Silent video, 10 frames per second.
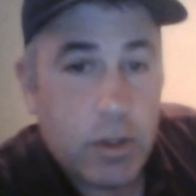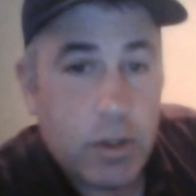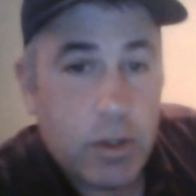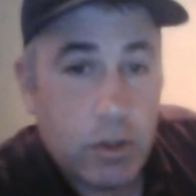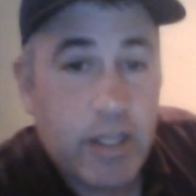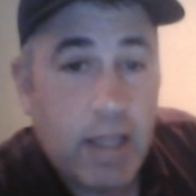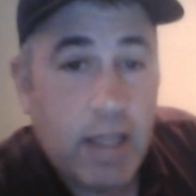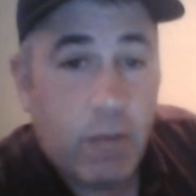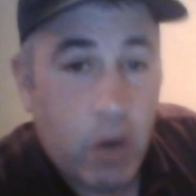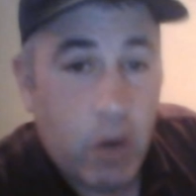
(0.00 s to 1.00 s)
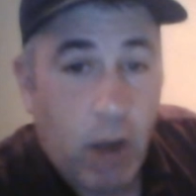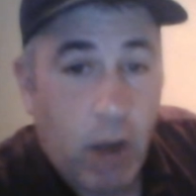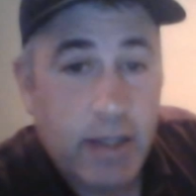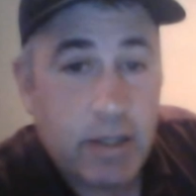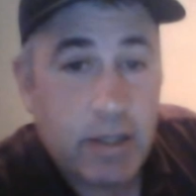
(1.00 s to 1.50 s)
stand up for your
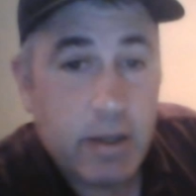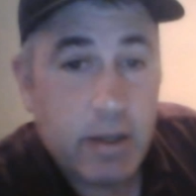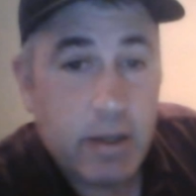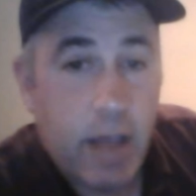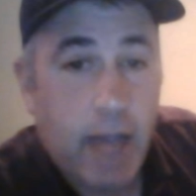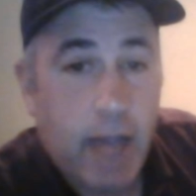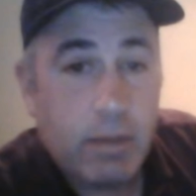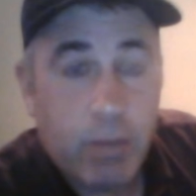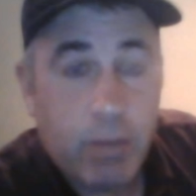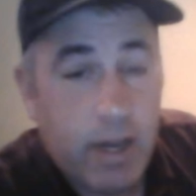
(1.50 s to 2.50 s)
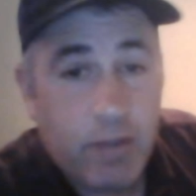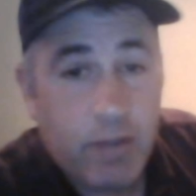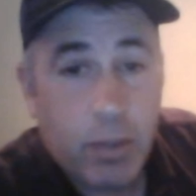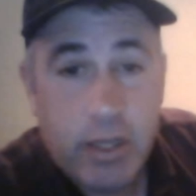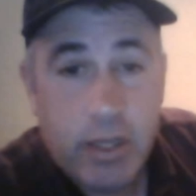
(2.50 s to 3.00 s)
rights. But if the
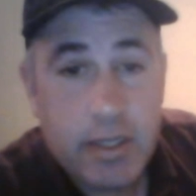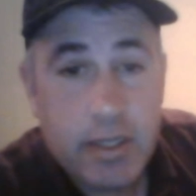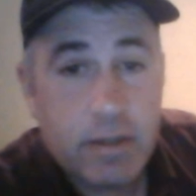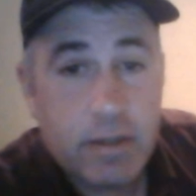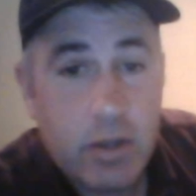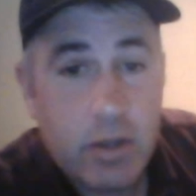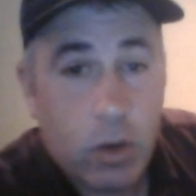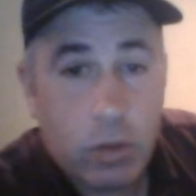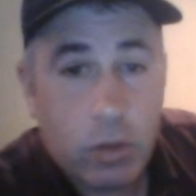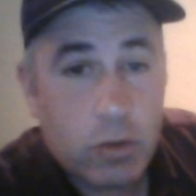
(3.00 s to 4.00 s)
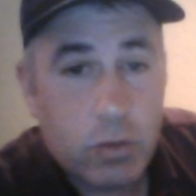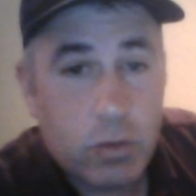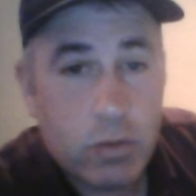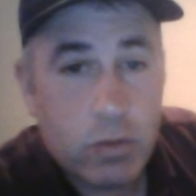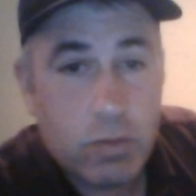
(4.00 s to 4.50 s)
police,
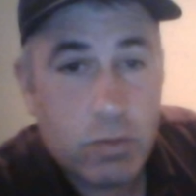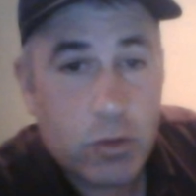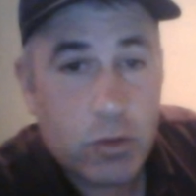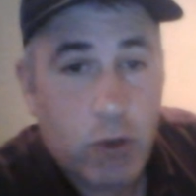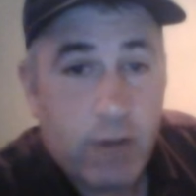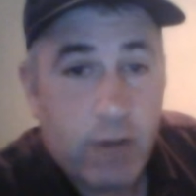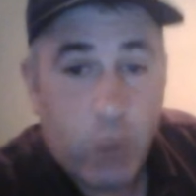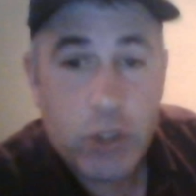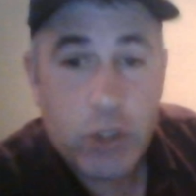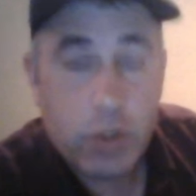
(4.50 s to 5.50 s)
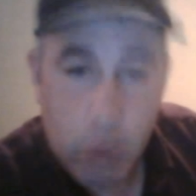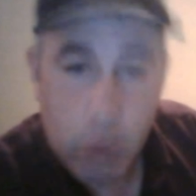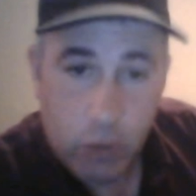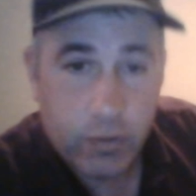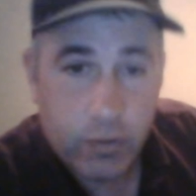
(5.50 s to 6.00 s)
try to force you to
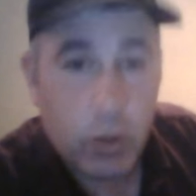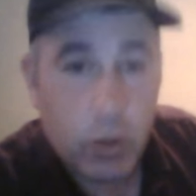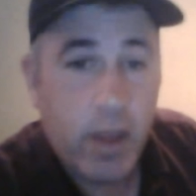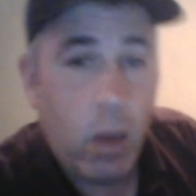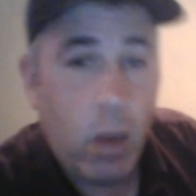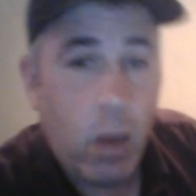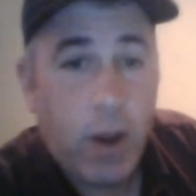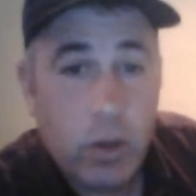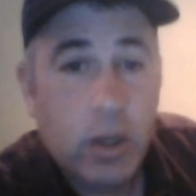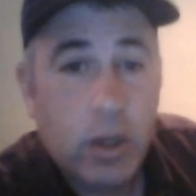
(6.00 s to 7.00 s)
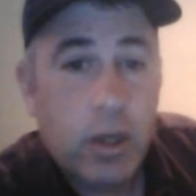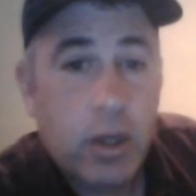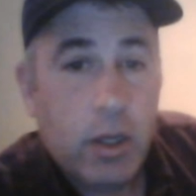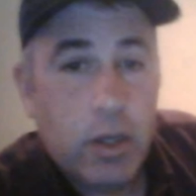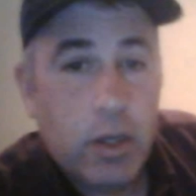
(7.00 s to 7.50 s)
move to where they want you,
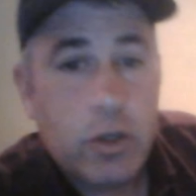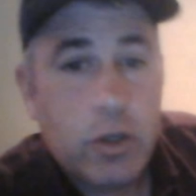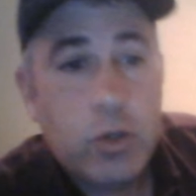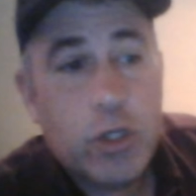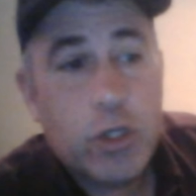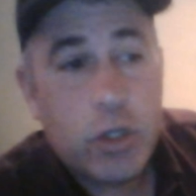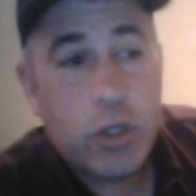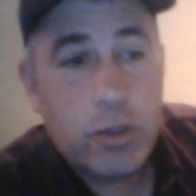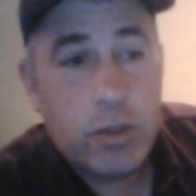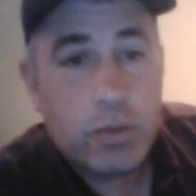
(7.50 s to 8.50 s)
you should